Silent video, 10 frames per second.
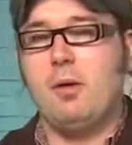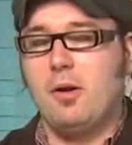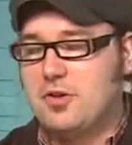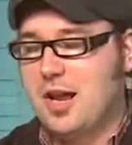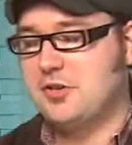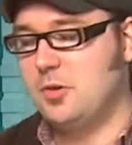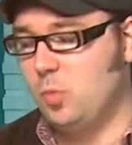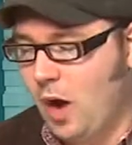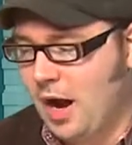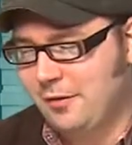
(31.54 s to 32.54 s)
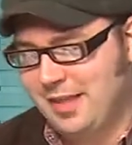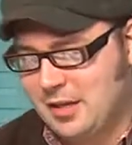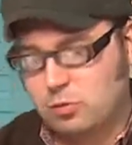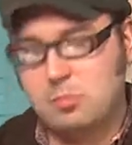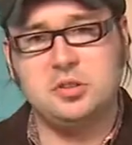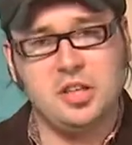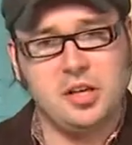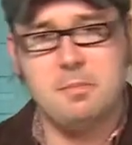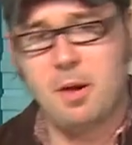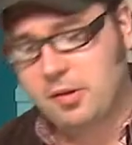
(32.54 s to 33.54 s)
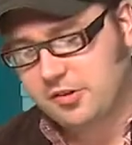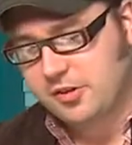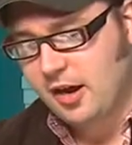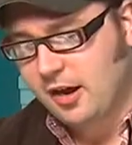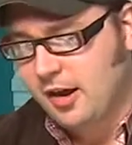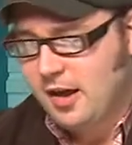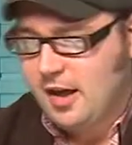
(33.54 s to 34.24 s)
part is actually wider, and that's where most of the components are.